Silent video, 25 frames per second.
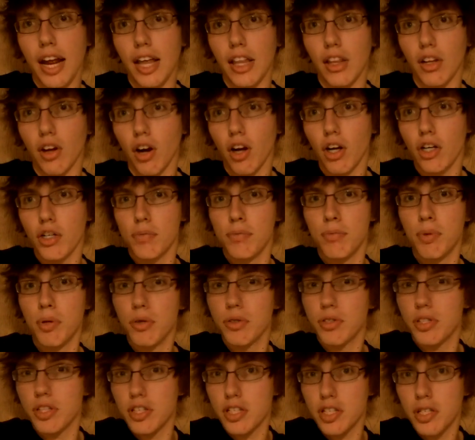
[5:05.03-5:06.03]
a large
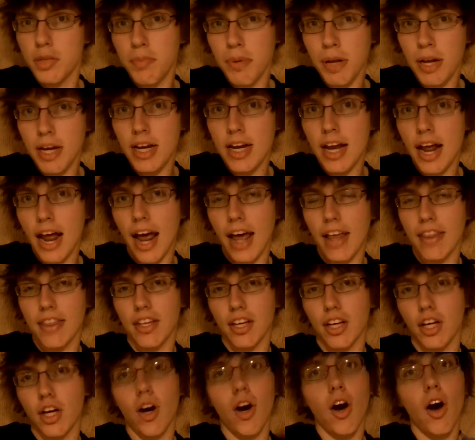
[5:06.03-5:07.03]
boost in speed at
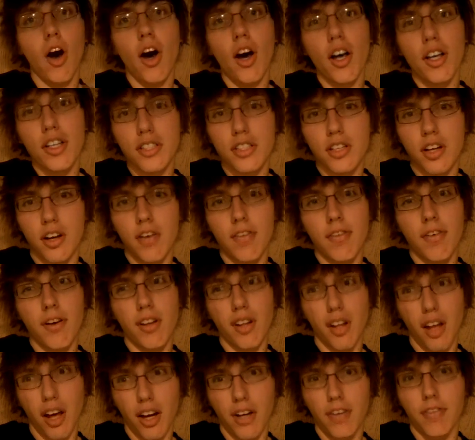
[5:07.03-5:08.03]
the cost of a
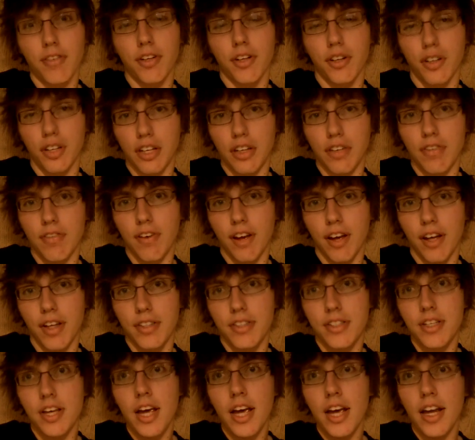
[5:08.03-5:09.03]
lot of your
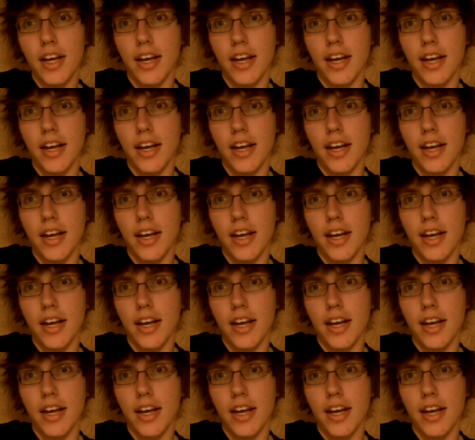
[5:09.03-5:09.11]
defense.